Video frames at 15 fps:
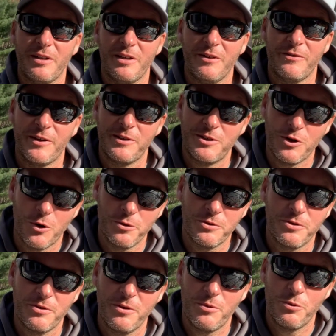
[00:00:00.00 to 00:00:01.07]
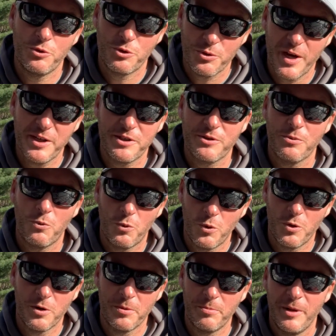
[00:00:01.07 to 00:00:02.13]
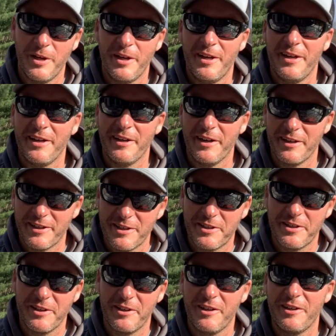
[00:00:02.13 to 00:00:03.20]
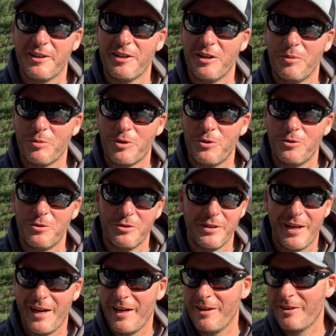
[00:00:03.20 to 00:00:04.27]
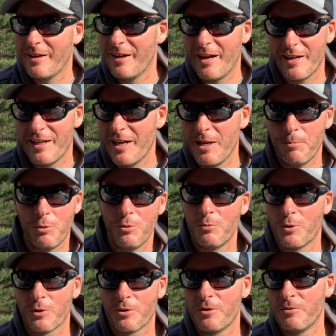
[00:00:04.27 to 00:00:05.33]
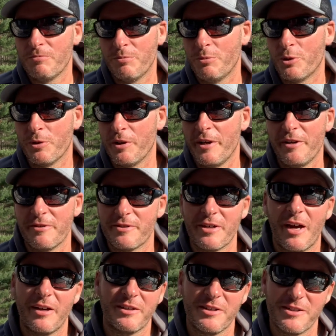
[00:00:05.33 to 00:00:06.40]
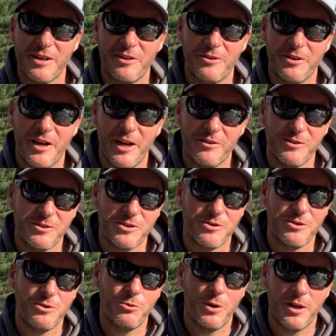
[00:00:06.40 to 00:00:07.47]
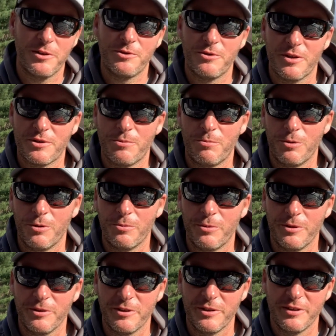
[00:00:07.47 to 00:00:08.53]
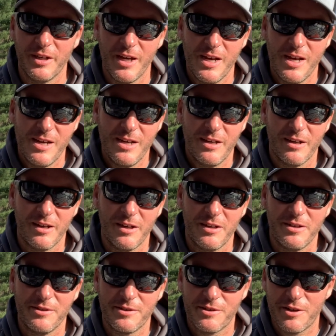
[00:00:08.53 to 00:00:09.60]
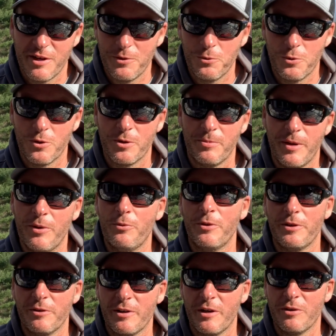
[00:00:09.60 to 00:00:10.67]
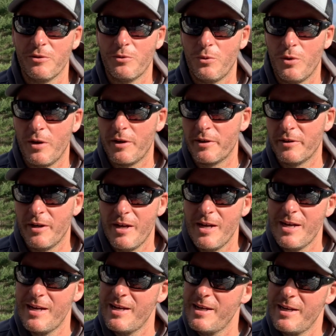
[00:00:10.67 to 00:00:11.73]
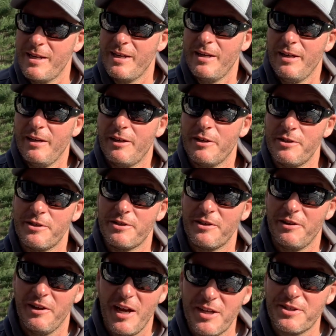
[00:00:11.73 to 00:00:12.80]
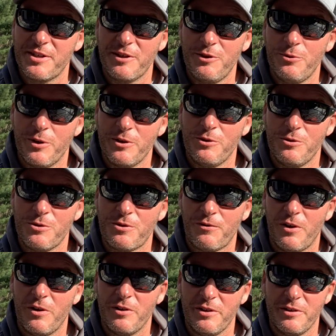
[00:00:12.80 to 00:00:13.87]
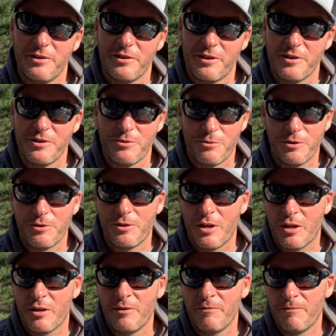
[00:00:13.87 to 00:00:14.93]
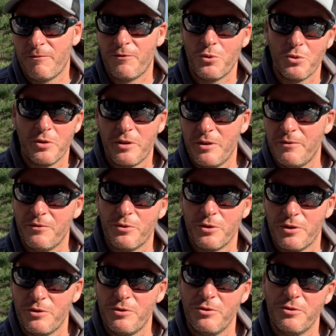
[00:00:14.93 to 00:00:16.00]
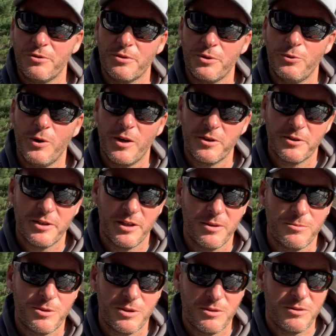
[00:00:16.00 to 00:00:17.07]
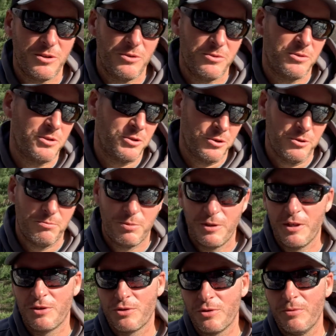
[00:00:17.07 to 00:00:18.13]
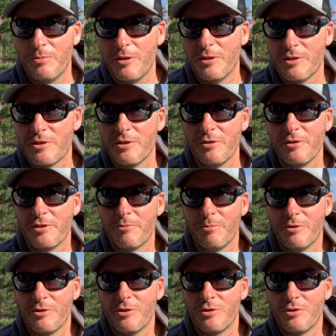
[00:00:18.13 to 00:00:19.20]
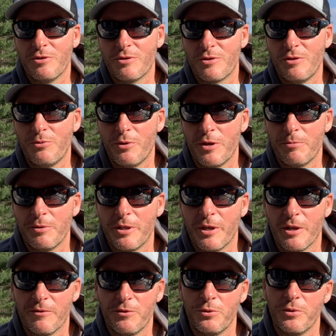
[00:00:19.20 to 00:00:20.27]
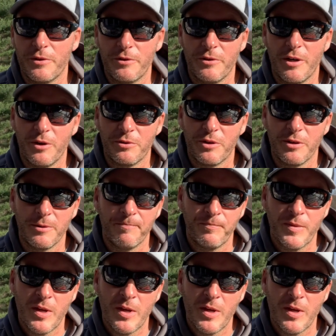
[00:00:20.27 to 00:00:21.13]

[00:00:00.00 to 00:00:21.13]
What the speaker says: If I don't dress warm and I get to the lake and I'm cold, I can't put more layers on because I don't have it. So you want to dress appropriately and stay warm when you're out in the water, because the last thing you want to do is fall in, because when you're talking 40, 42 degree water temps, you could potentially be in a serious position. So you want to be careful while you're out there.